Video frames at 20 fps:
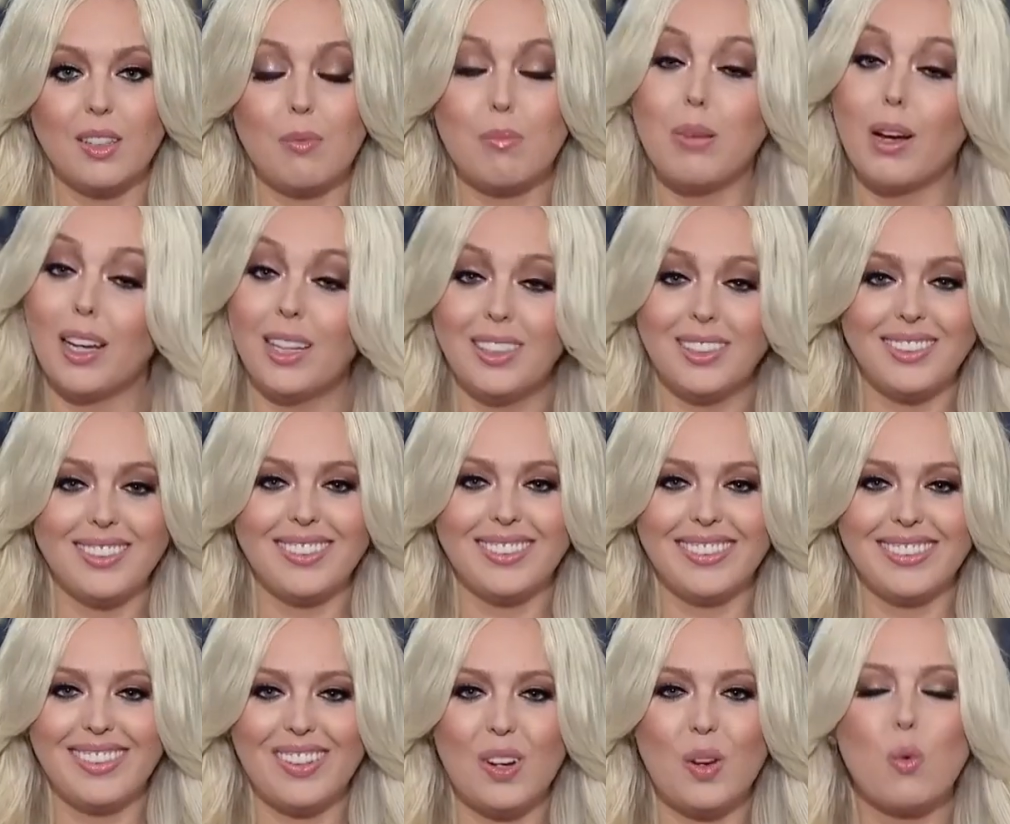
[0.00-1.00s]
But
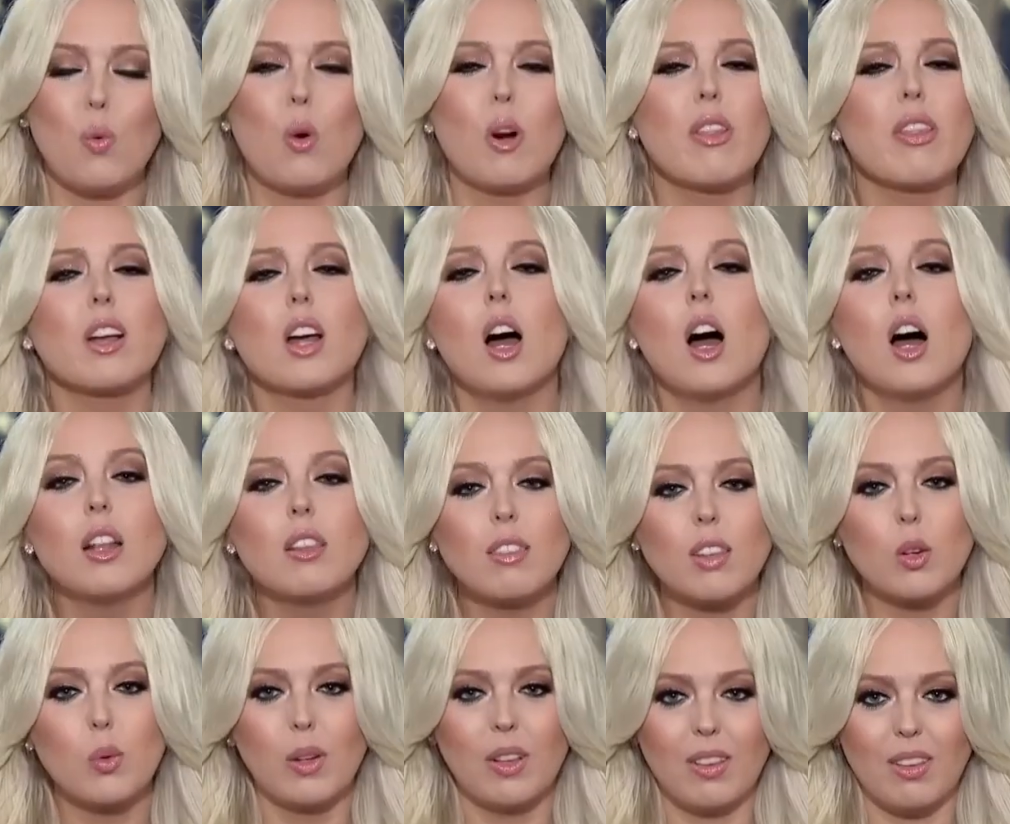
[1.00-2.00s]
what are the
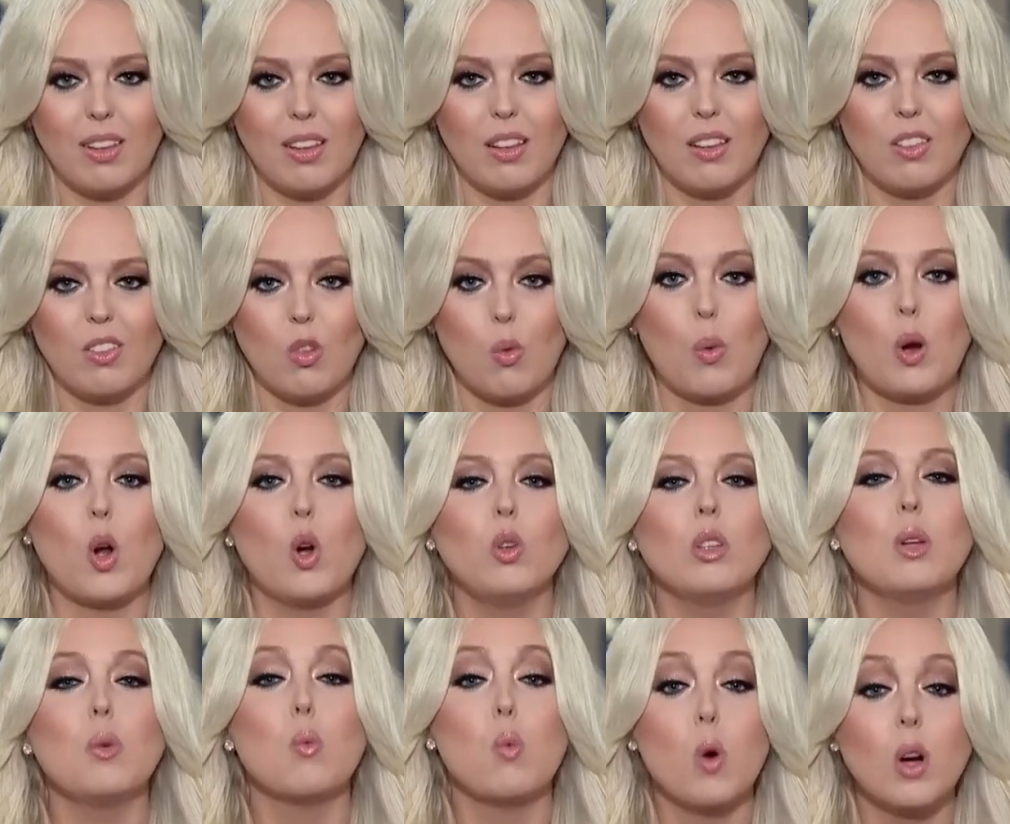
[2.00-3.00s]
consequences when
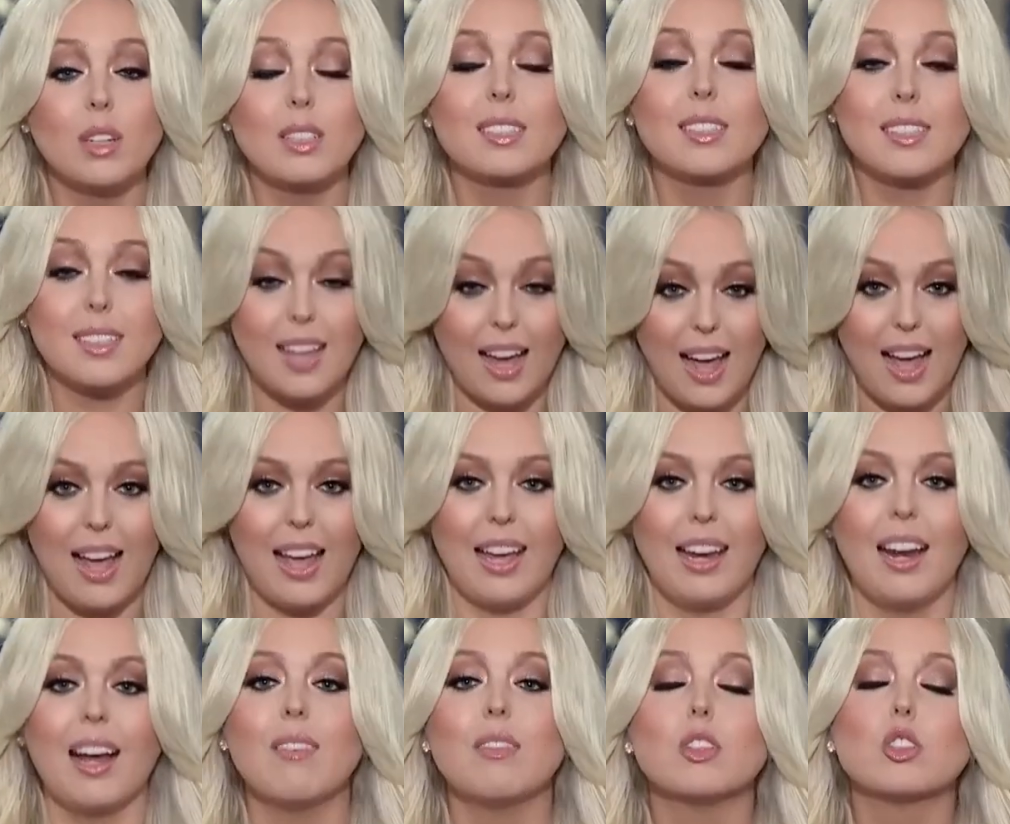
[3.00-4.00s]
only one
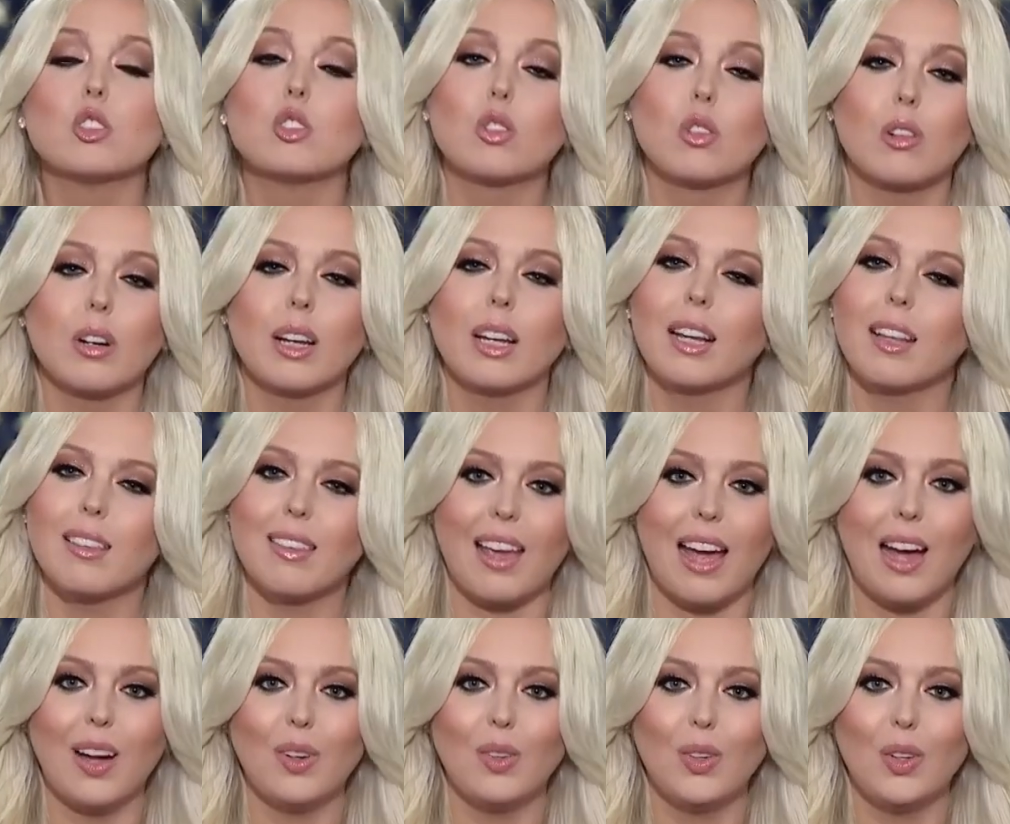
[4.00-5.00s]
side of the story gets
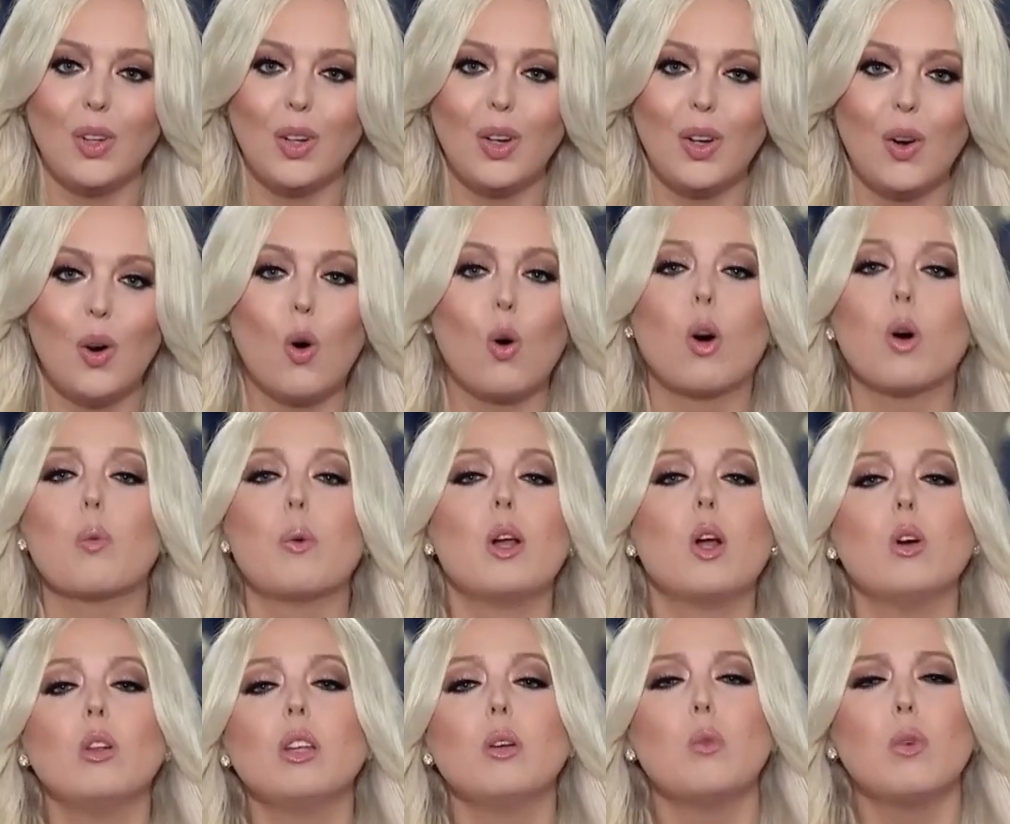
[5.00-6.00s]
out, or when
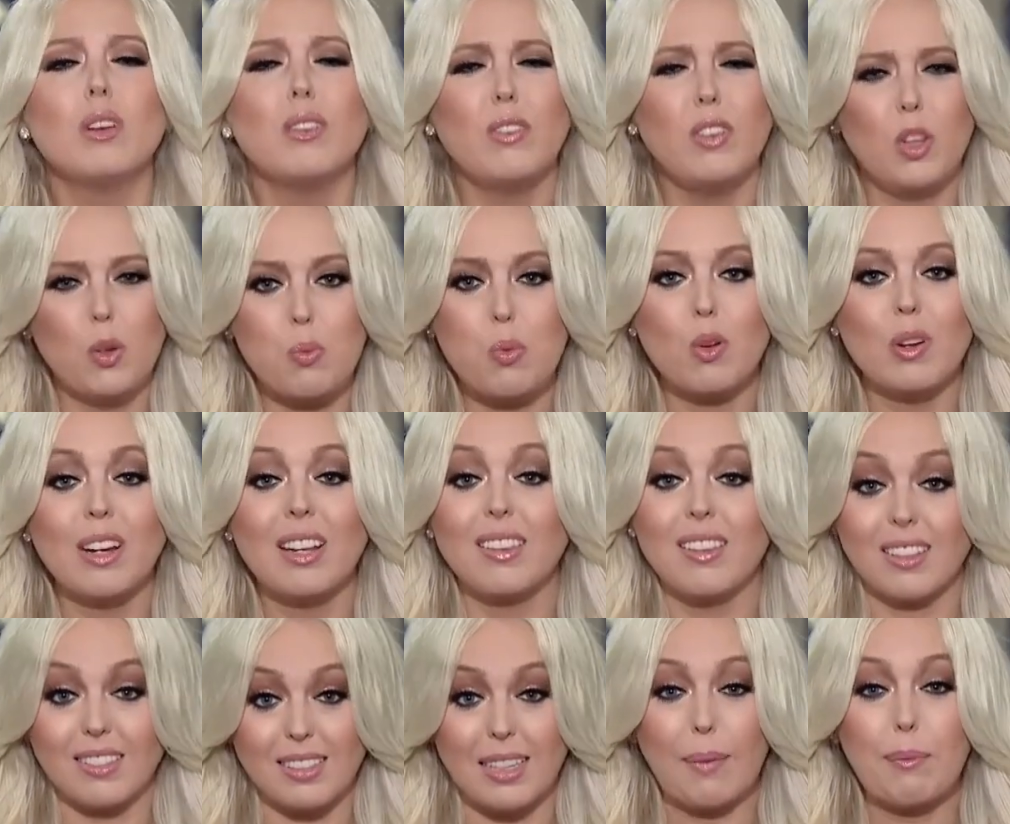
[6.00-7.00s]
only one viewpoint is
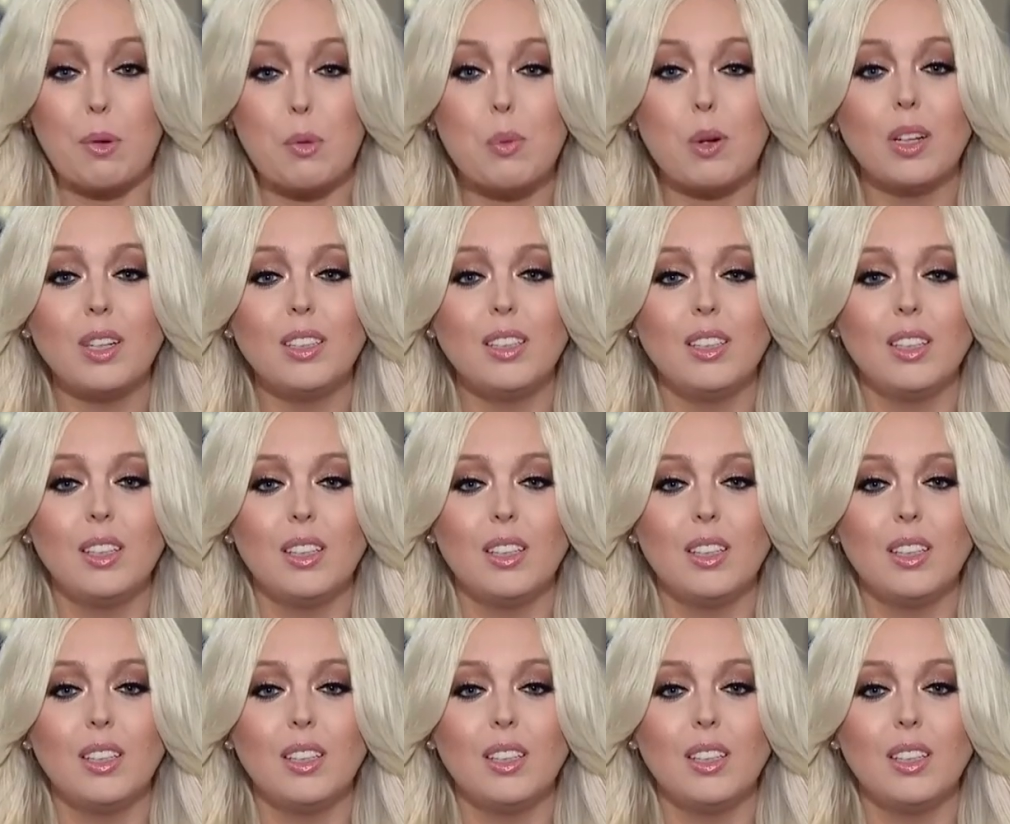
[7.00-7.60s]
acceptable?